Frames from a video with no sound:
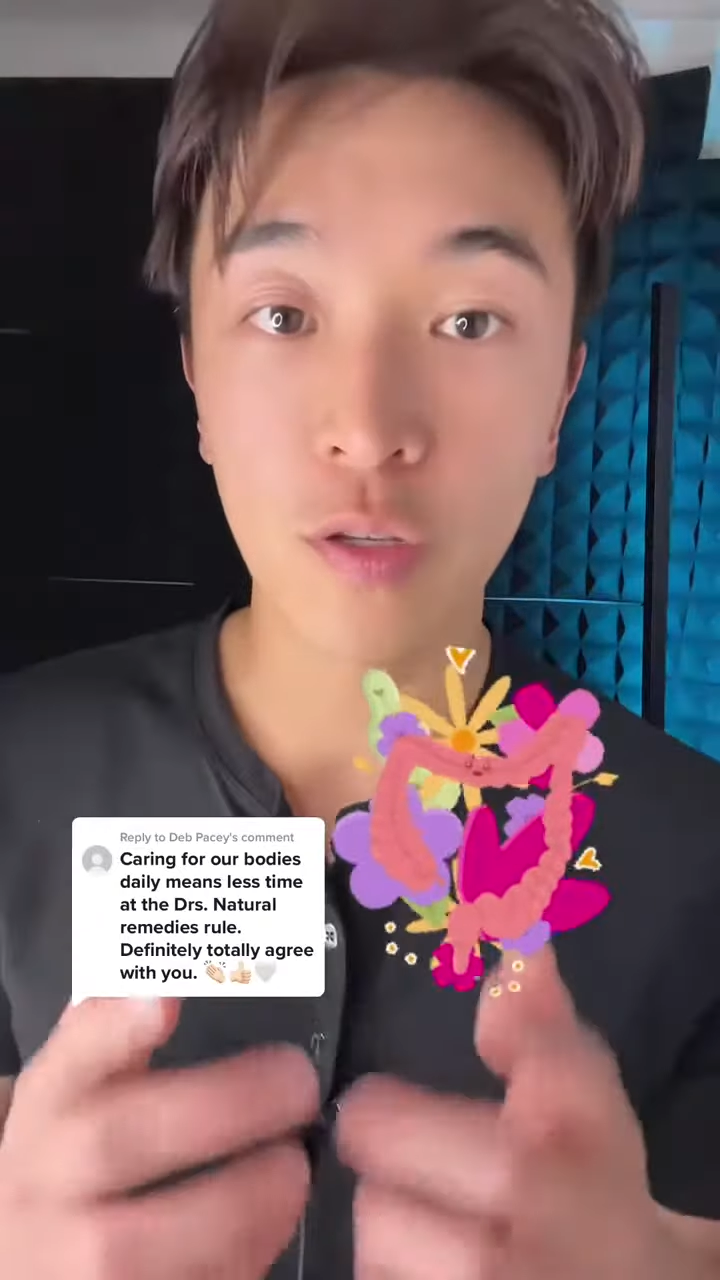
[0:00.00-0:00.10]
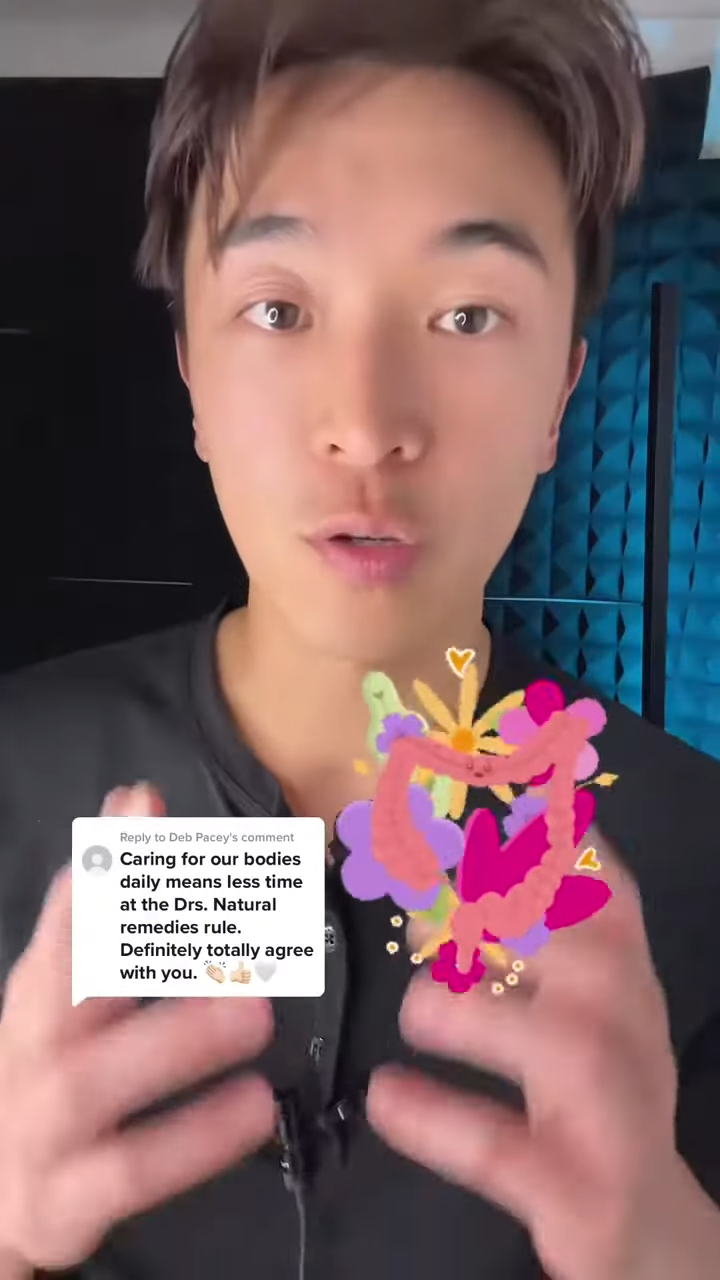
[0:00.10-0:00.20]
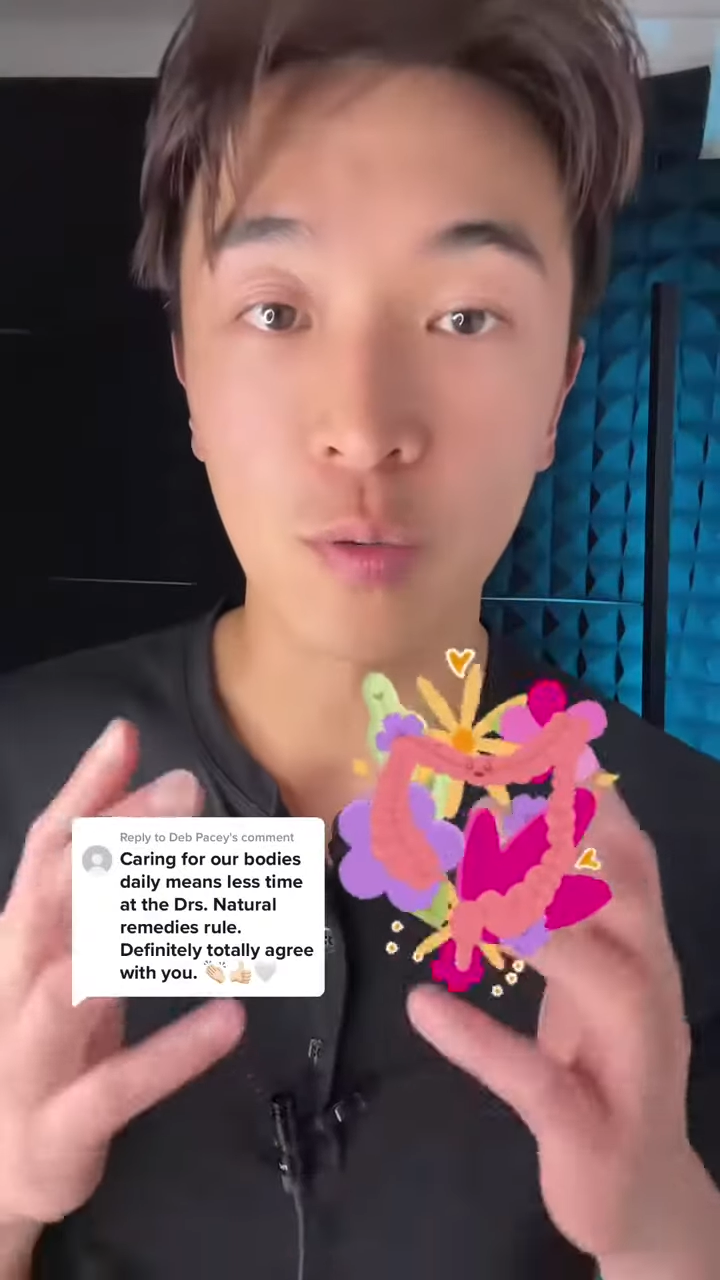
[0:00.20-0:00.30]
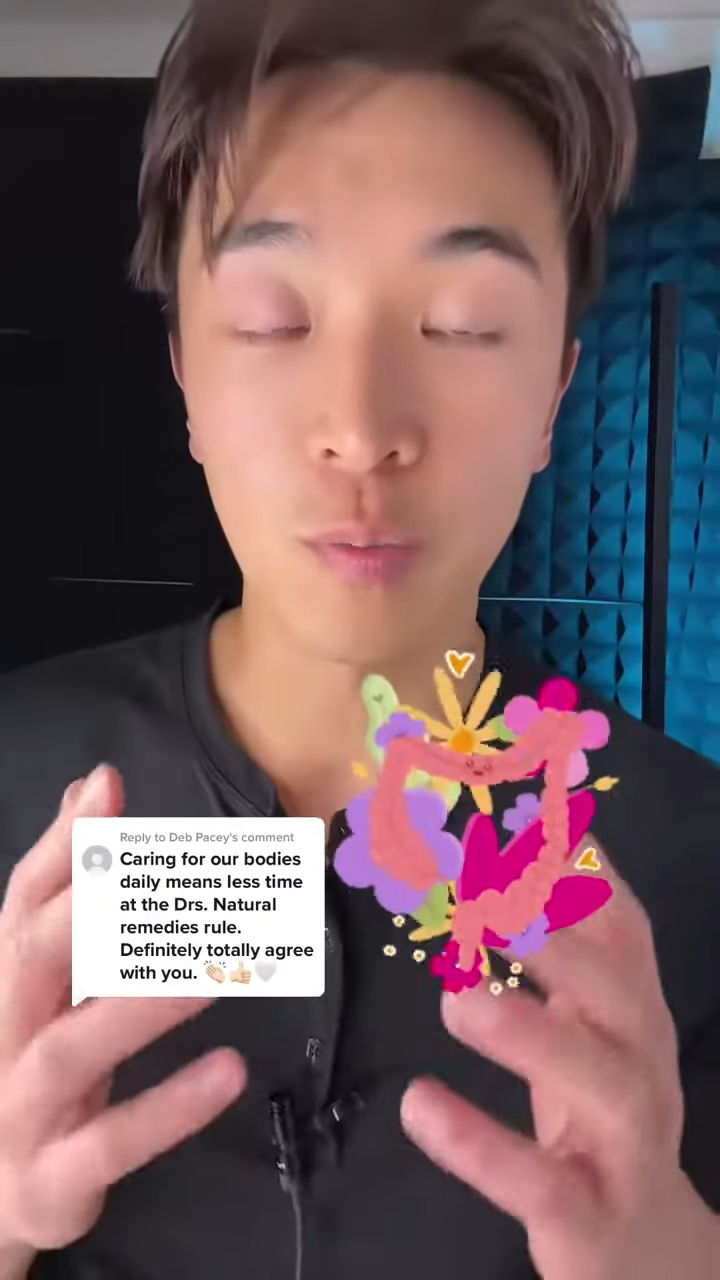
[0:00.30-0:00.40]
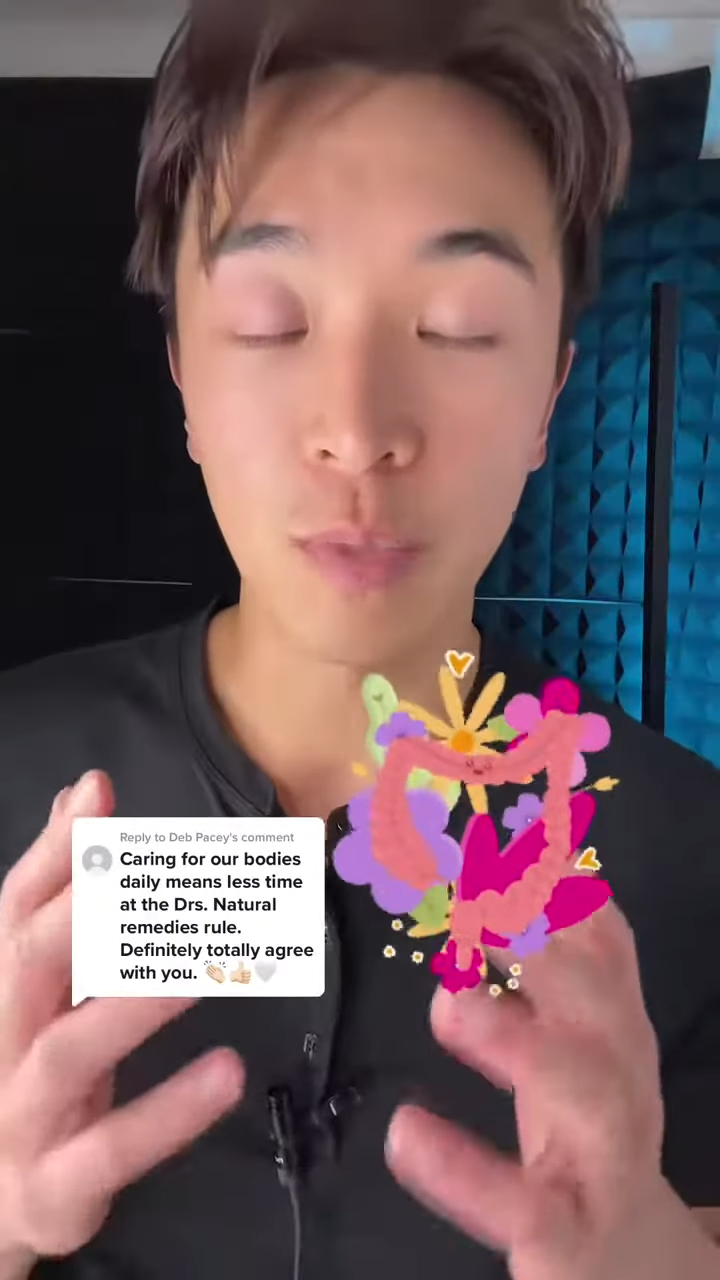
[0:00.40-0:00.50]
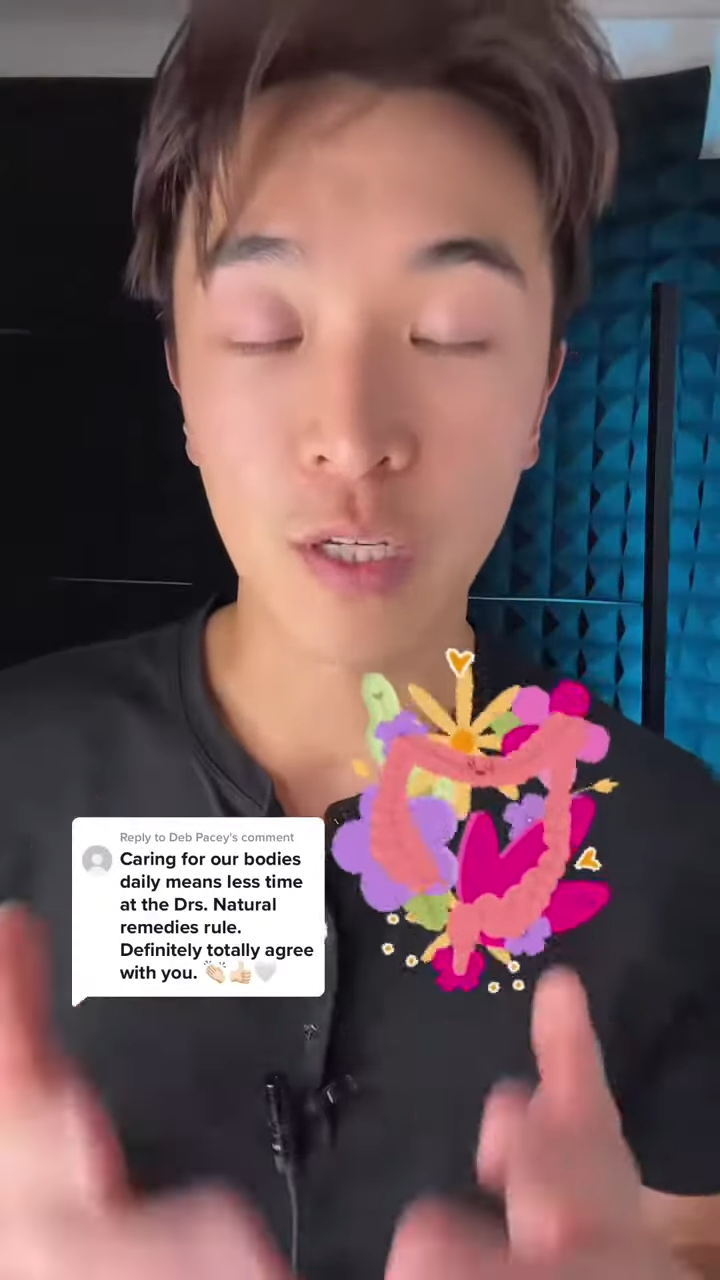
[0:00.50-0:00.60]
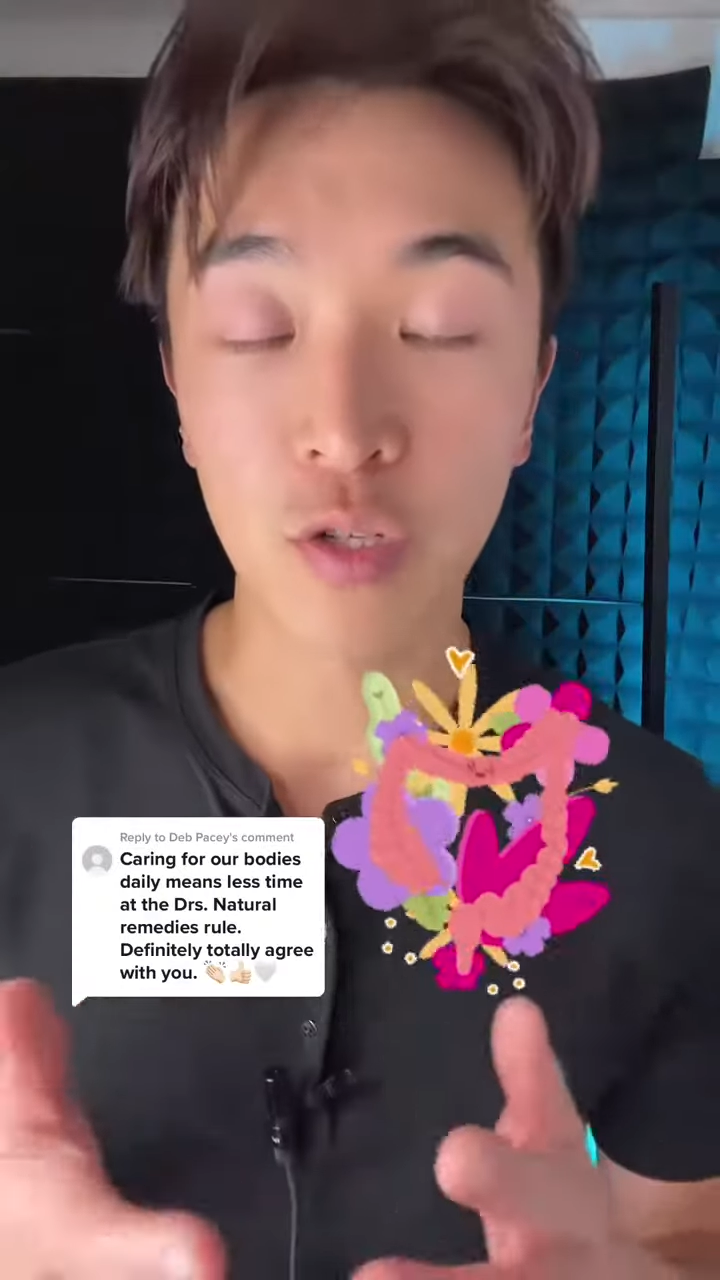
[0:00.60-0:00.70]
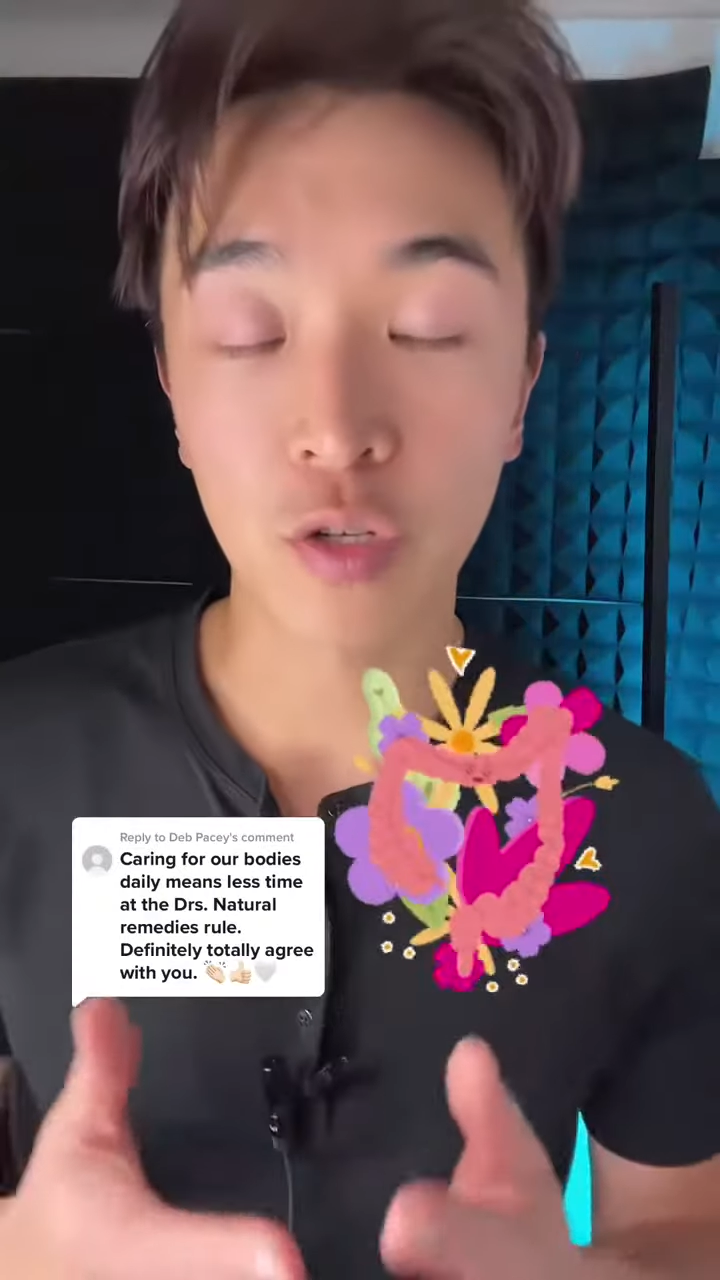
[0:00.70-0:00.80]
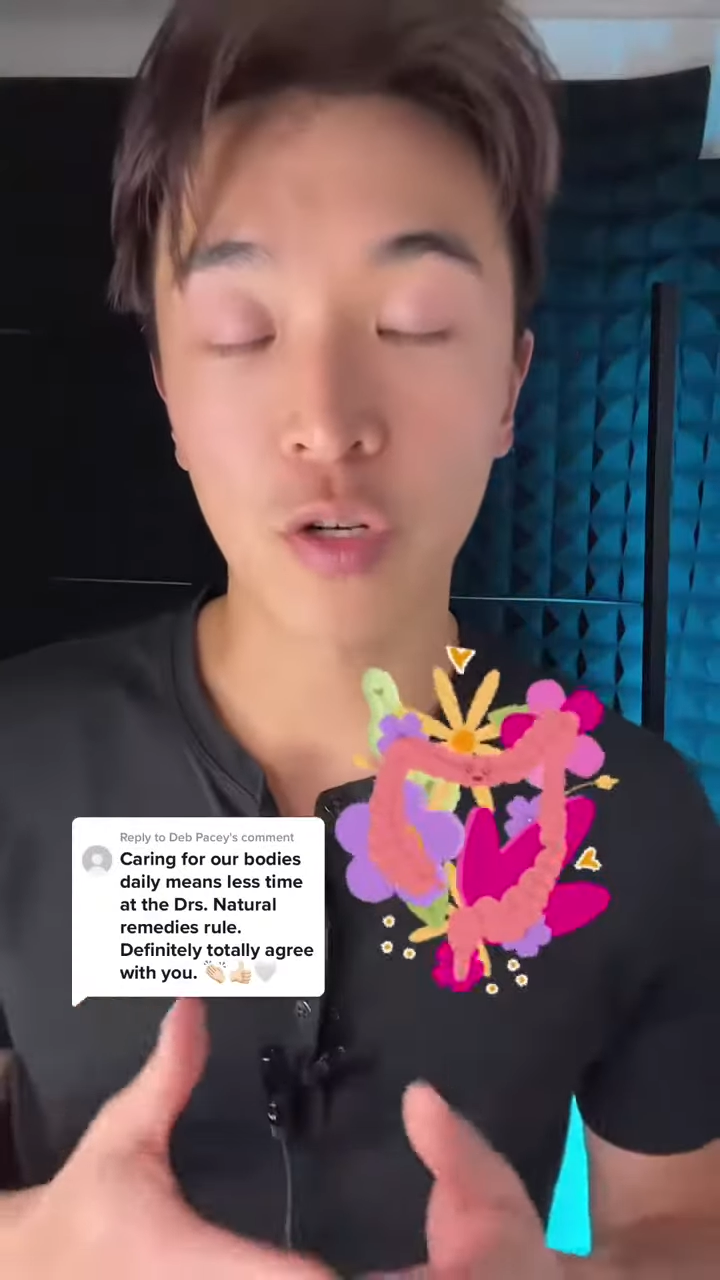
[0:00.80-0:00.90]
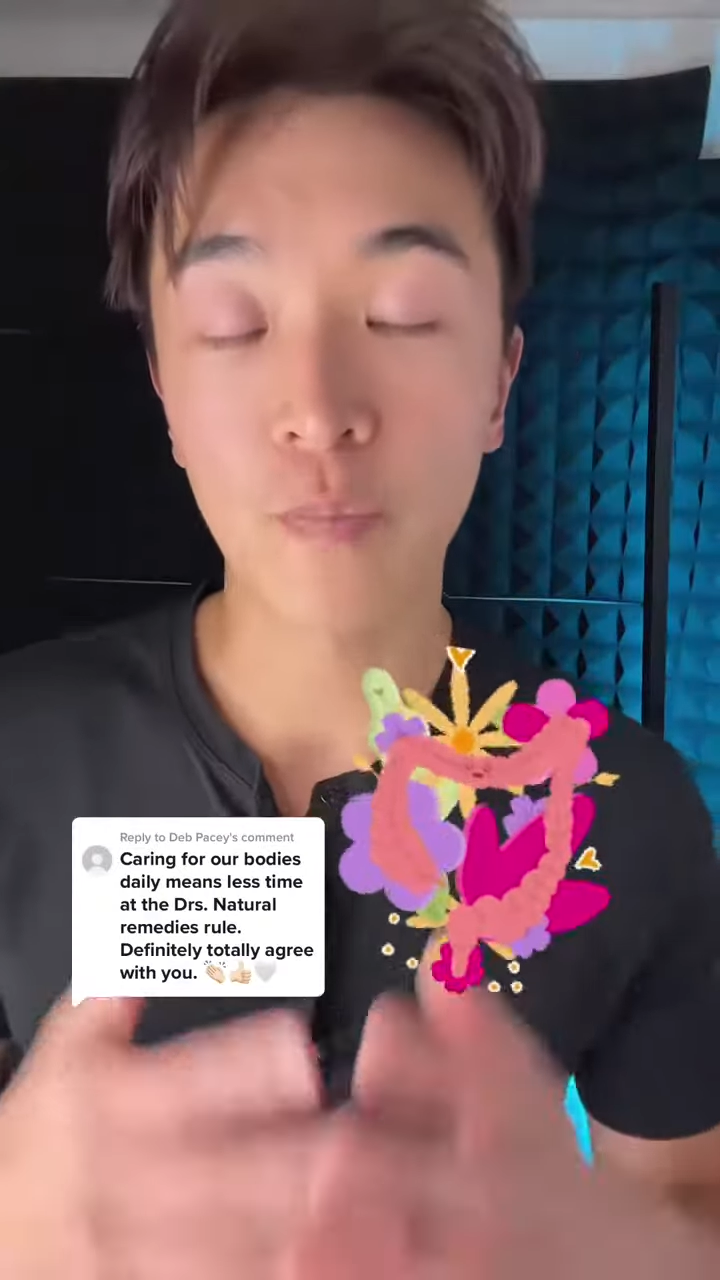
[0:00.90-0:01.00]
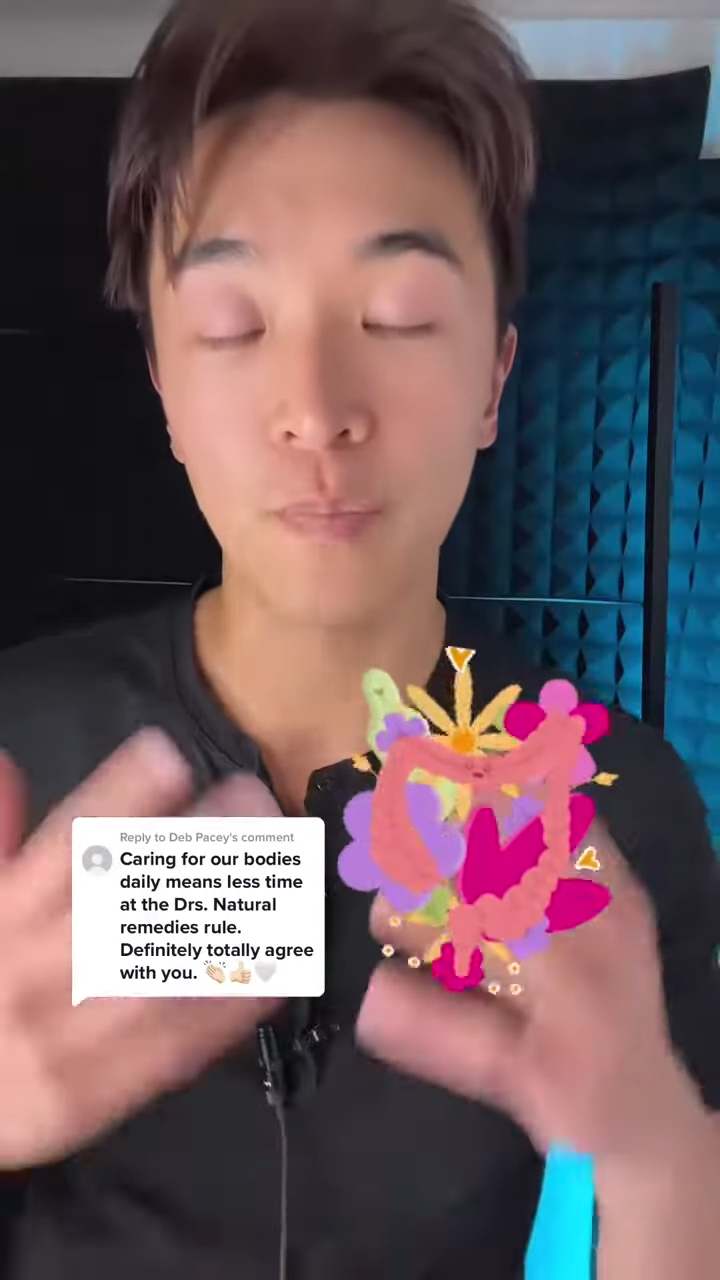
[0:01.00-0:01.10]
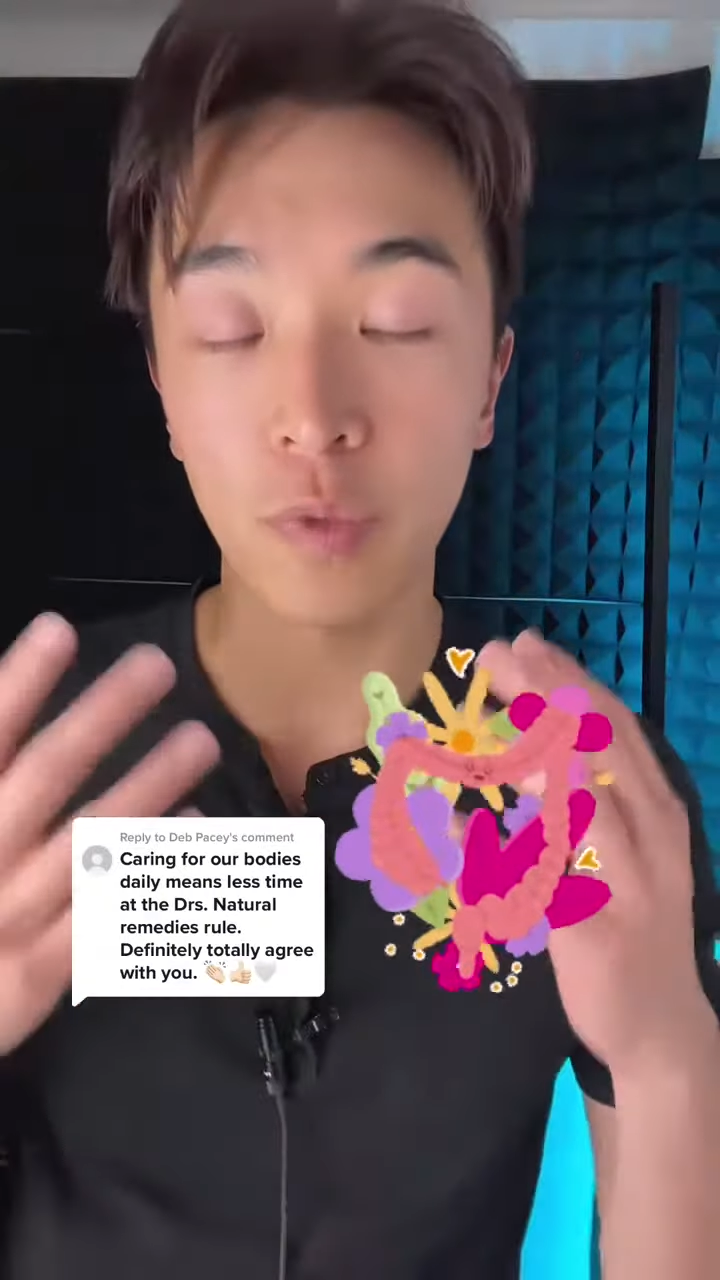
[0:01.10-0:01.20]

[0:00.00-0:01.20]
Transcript: to make sure